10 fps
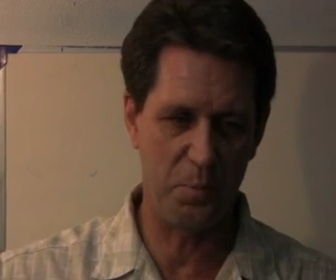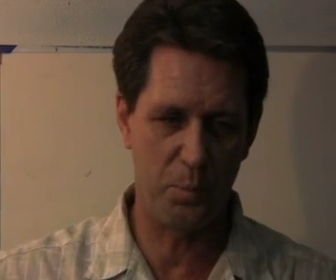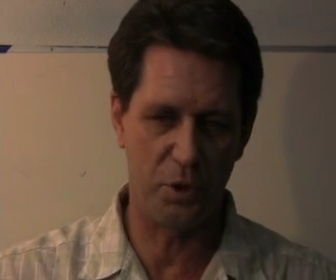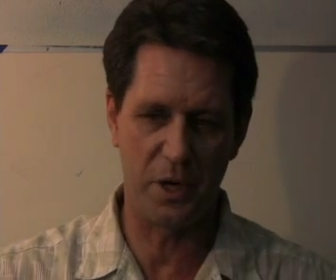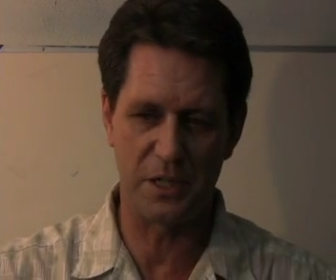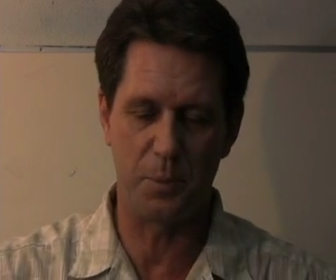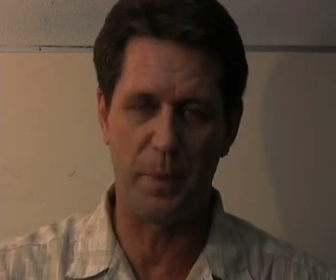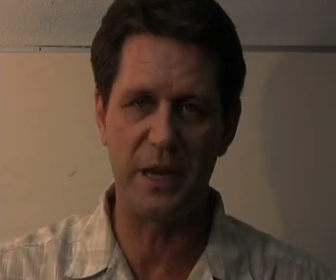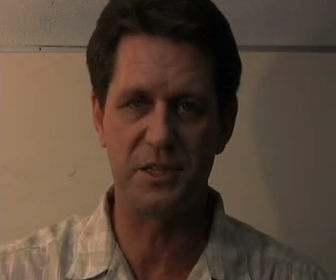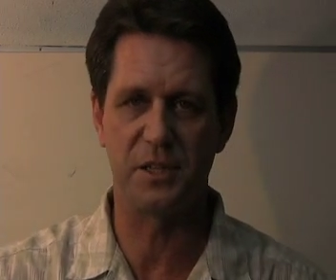input as a
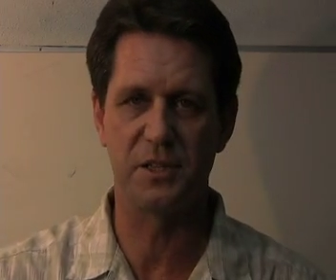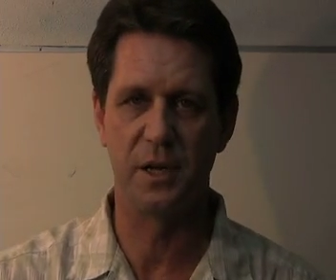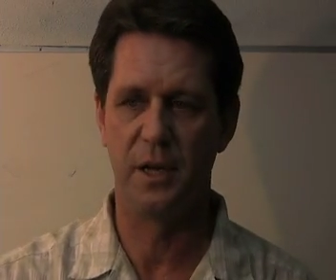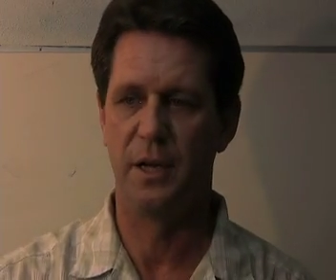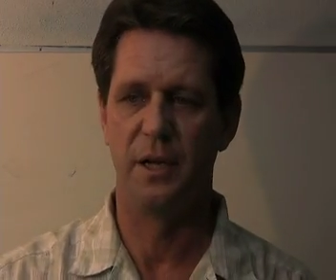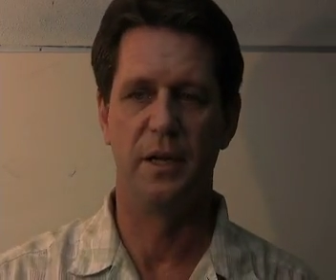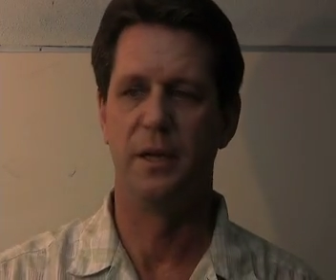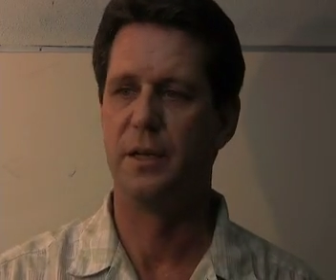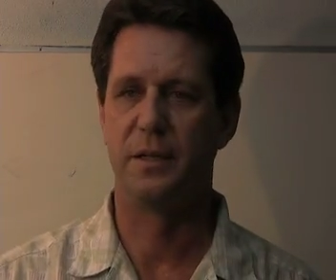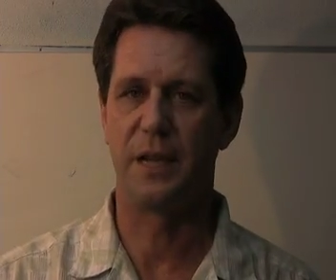basis
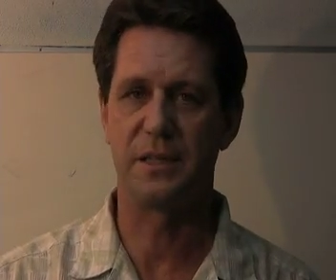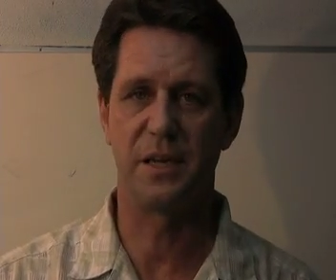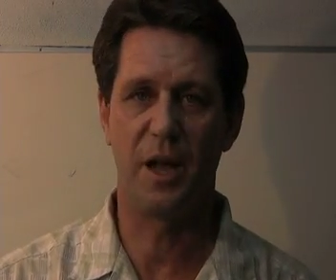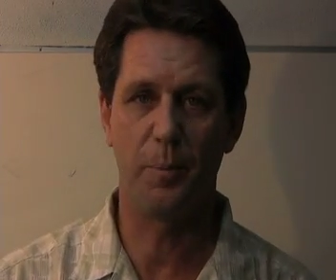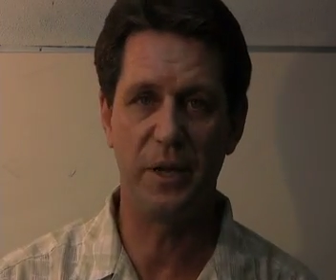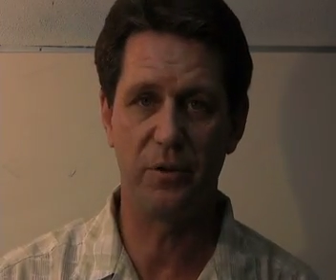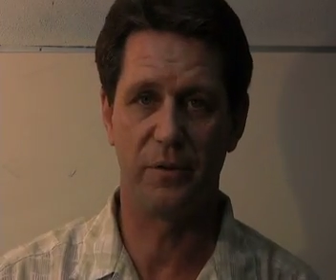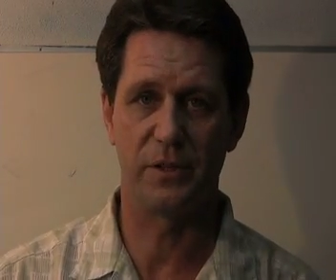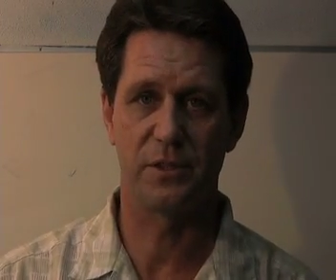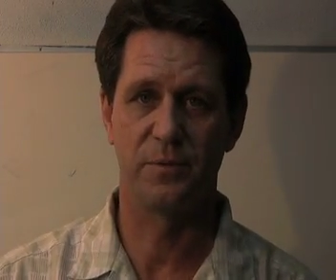doesn't help either
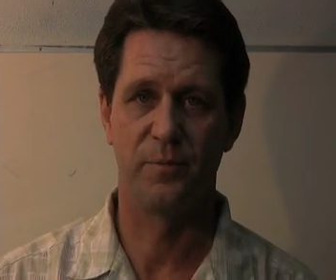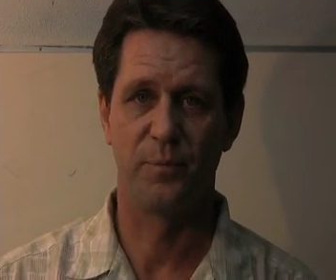of us.